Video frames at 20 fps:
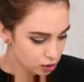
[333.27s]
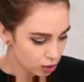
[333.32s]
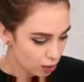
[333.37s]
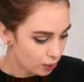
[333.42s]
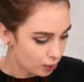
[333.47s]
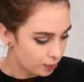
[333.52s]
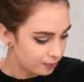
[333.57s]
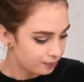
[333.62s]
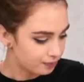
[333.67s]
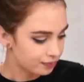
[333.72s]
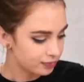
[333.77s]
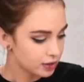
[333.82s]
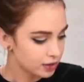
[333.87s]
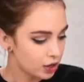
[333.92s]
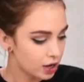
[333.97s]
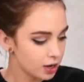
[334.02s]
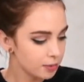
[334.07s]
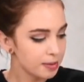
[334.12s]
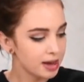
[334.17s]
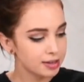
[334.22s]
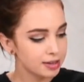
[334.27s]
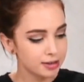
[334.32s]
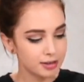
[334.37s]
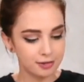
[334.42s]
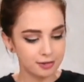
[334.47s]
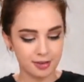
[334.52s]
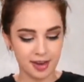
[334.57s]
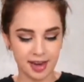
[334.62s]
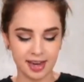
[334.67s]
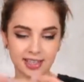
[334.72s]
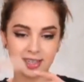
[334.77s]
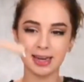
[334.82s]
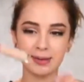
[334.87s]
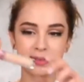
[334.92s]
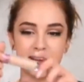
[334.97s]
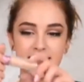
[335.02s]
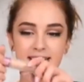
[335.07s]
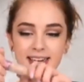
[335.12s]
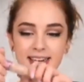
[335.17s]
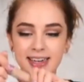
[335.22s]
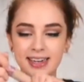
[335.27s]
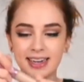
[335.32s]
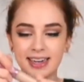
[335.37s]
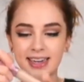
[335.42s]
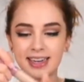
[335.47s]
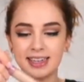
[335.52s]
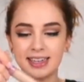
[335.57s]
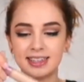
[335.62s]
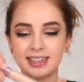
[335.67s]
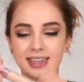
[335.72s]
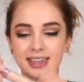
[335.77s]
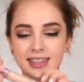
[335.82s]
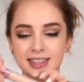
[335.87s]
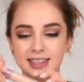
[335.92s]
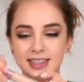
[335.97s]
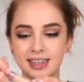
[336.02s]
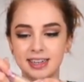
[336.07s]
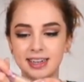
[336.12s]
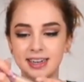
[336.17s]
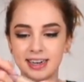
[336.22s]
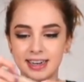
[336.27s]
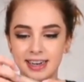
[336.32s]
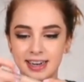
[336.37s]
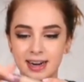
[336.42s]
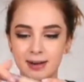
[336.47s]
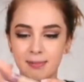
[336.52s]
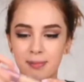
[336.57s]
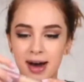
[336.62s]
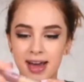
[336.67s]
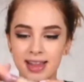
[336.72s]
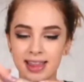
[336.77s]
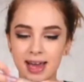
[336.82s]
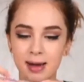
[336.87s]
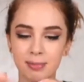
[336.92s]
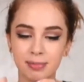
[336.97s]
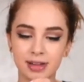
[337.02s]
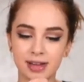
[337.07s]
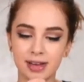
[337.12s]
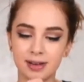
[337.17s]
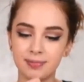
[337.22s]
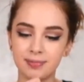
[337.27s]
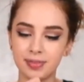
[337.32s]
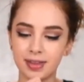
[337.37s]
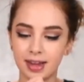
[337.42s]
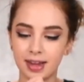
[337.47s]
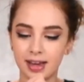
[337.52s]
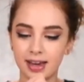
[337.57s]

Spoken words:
So, going back to the face, I'm taking this concealer here by Nabla.